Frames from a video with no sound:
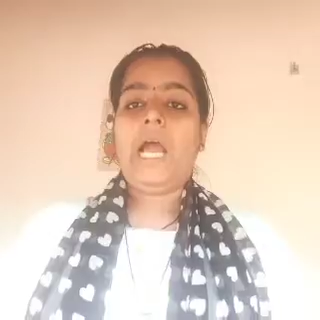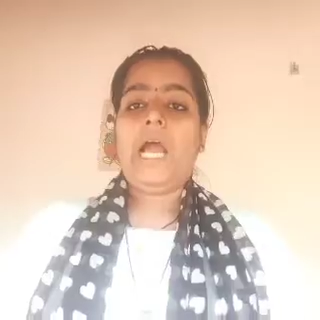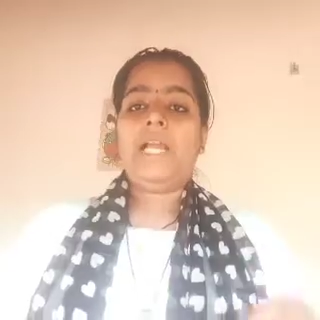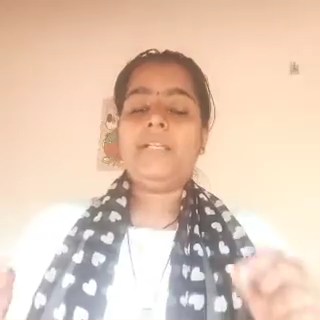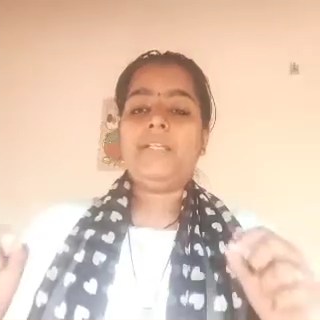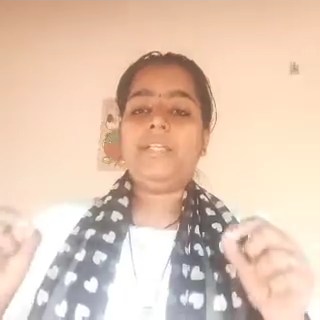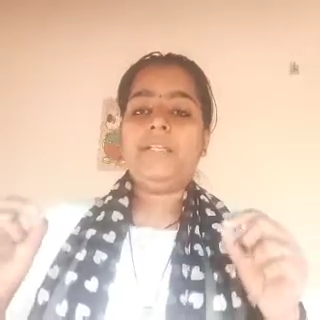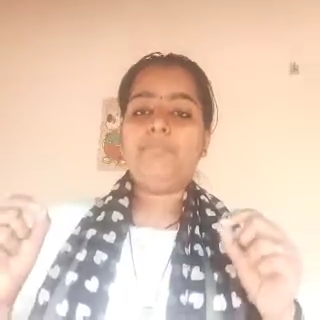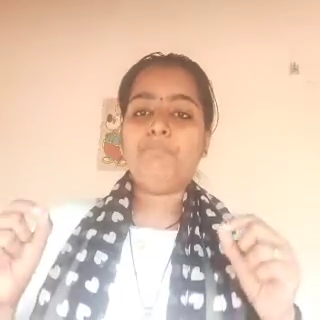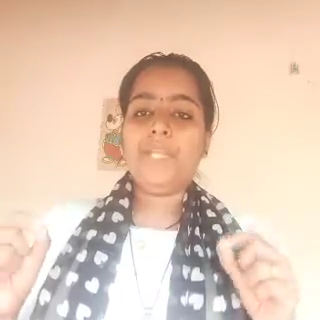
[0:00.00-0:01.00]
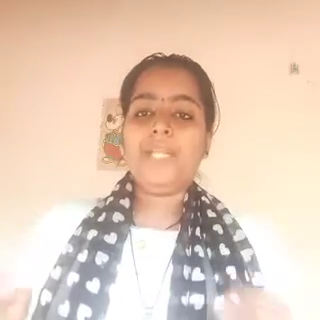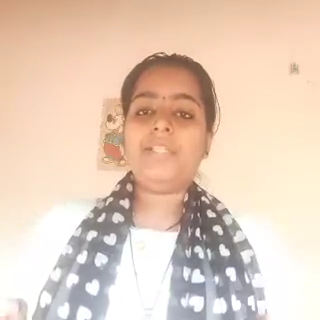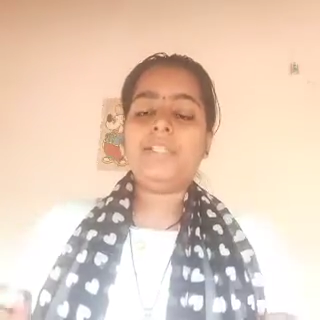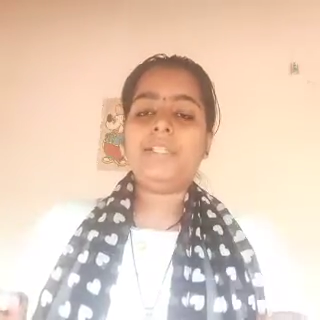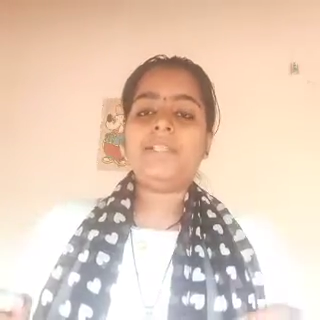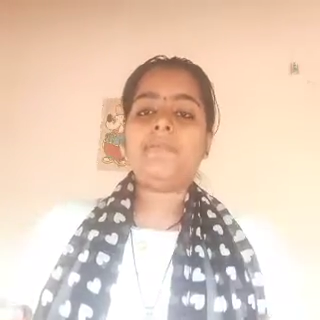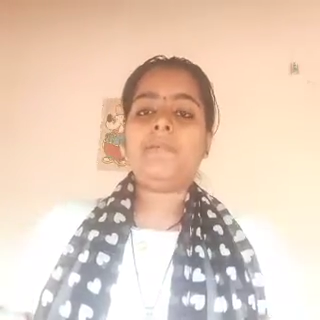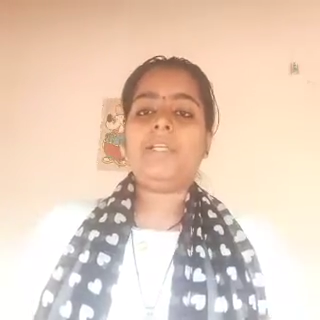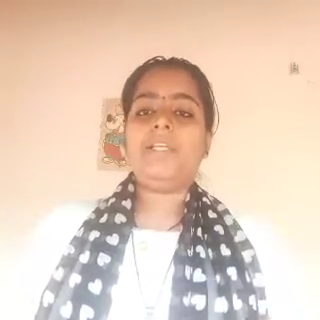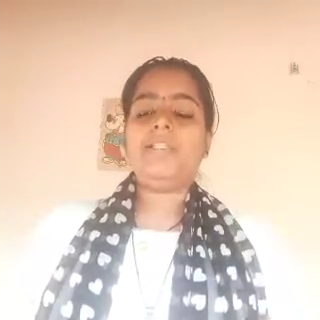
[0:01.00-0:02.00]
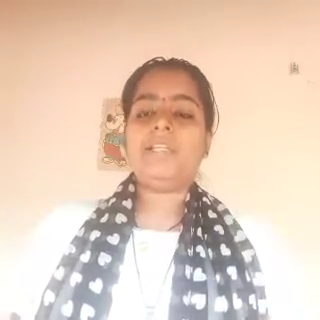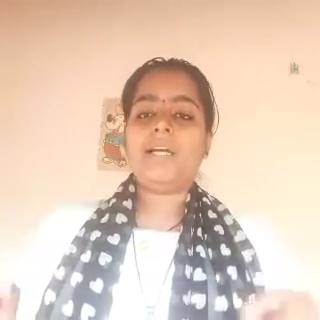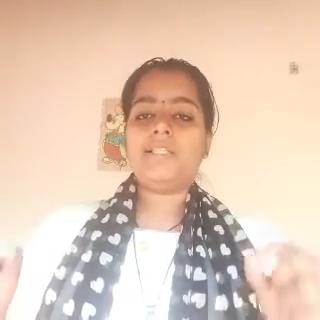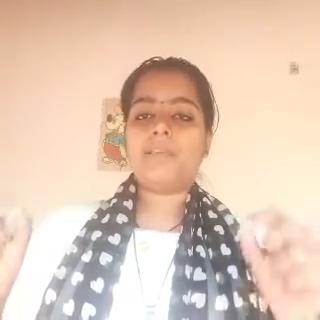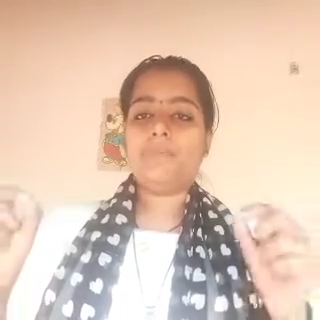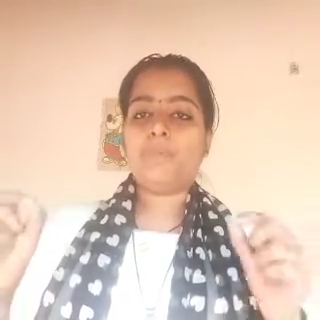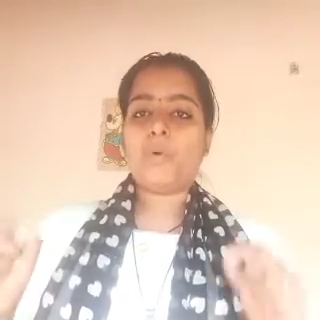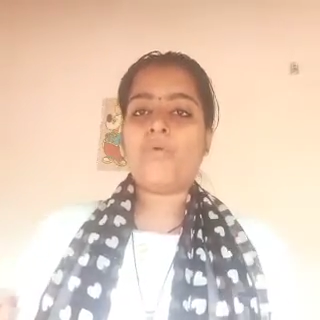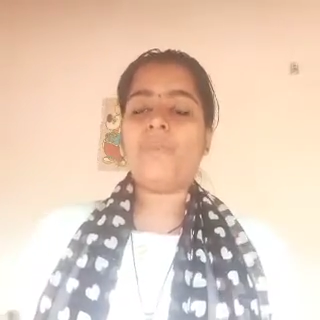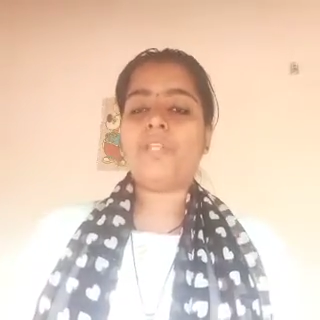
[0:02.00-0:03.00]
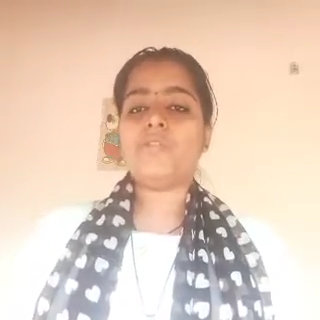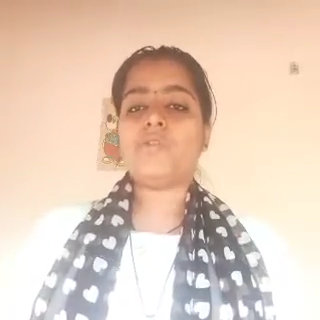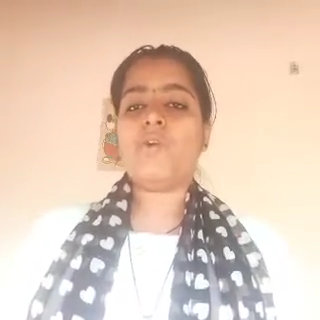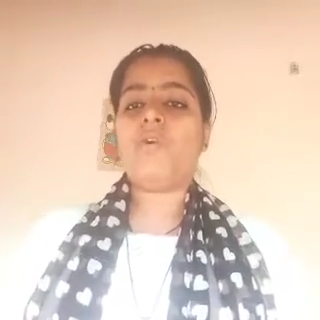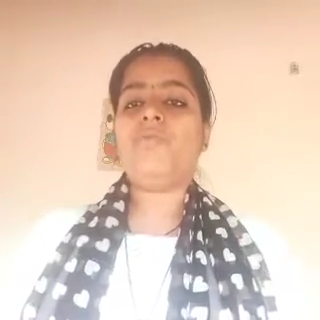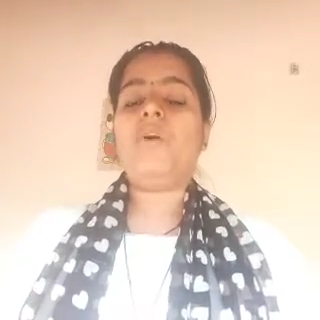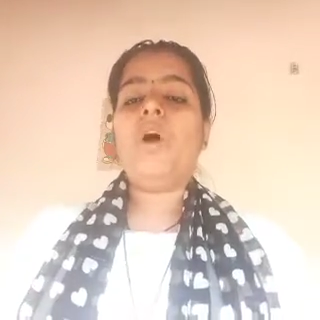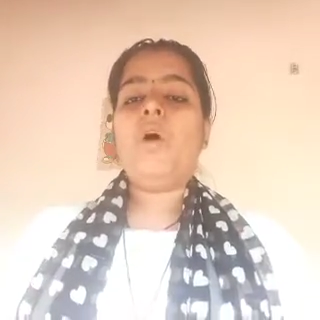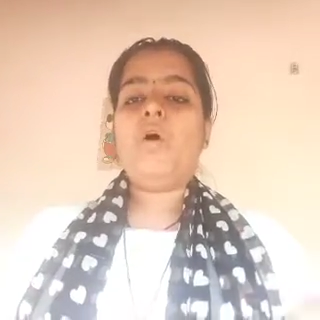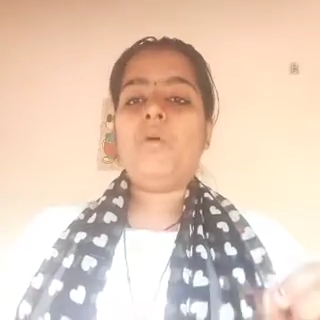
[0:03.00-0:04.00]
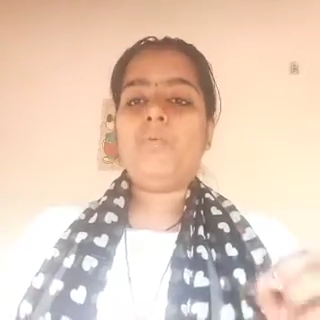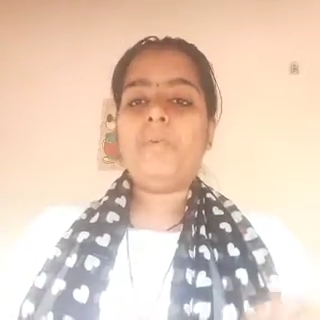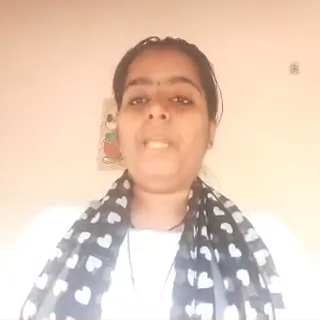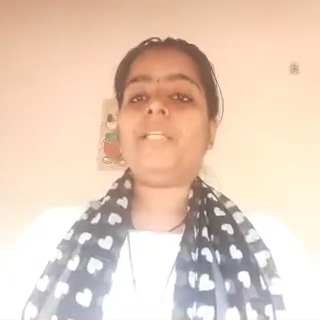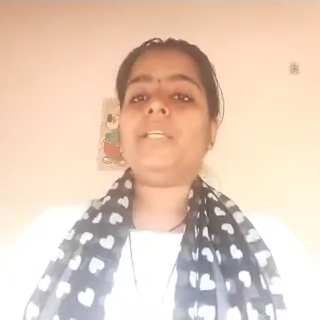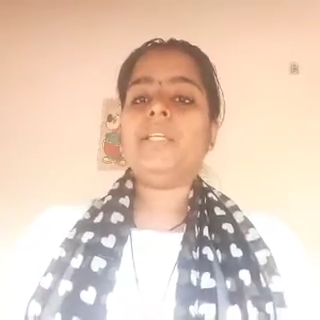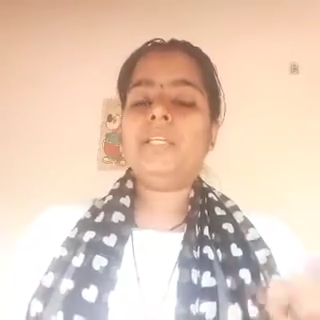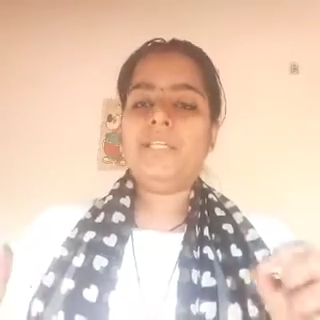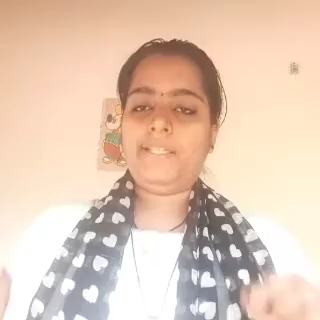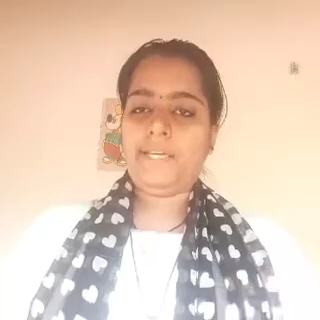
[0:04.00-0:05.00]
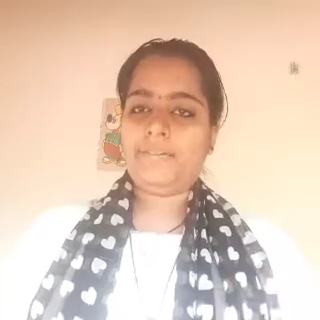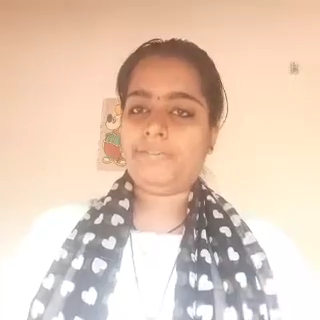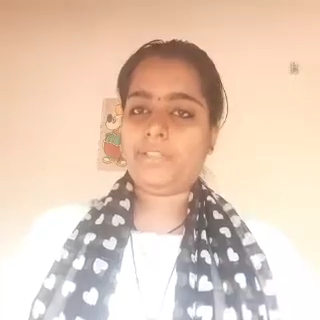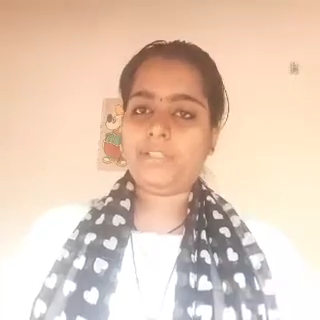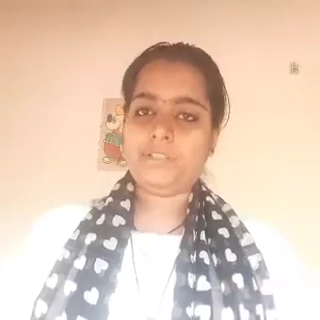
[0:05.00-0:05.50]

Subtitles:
and he made this place as a province of Umayyad Khilafat.